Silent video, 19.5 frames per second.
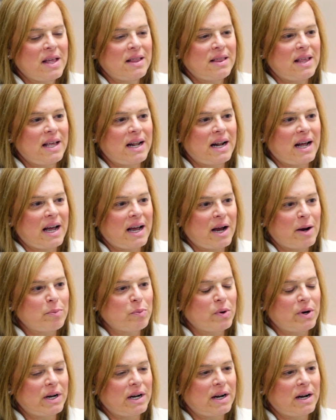That I
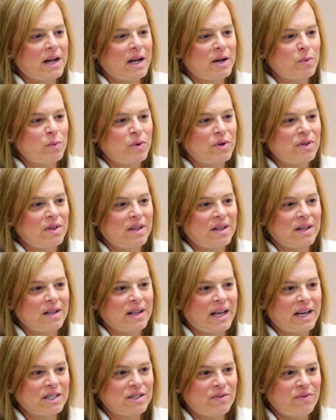operated on within the
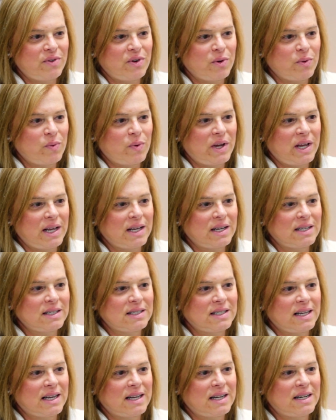last few
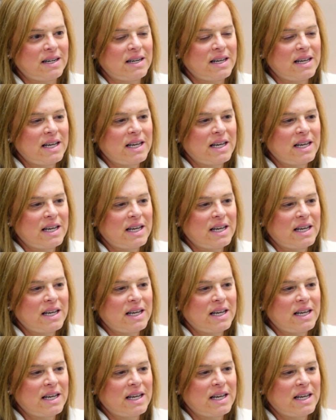weeks, and